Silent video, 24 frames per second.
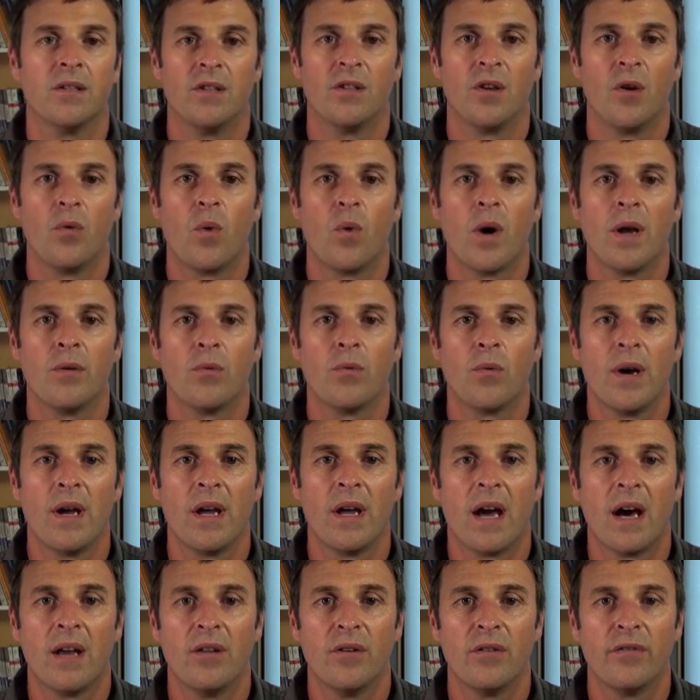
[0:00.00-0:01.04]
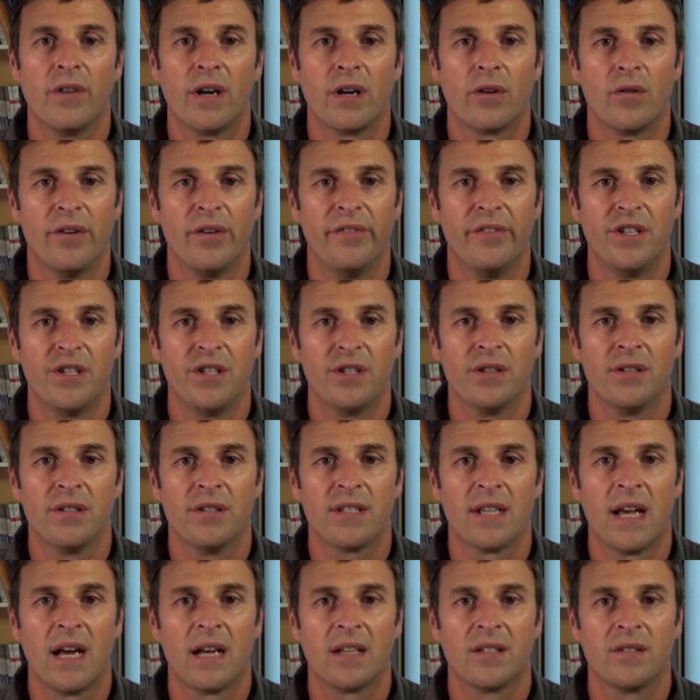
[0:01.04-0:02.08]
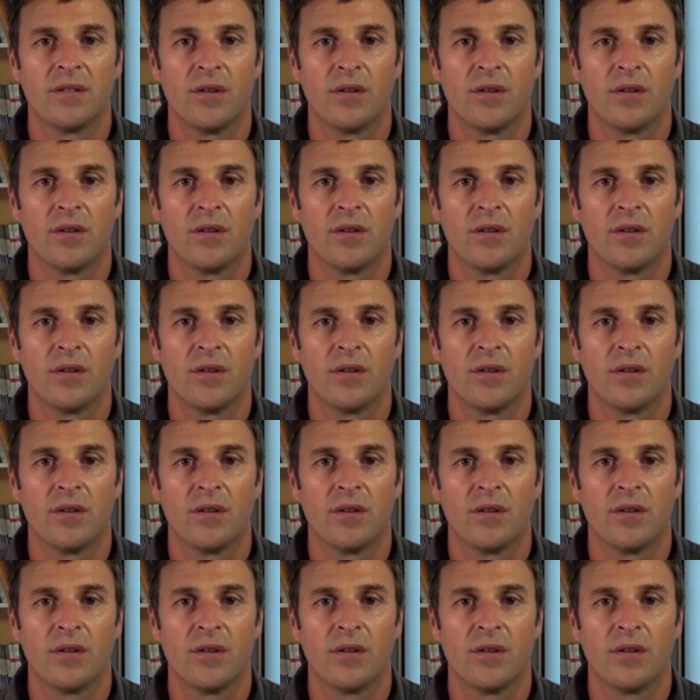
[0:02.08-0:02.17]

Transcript: The one-way ANOVA coefficients are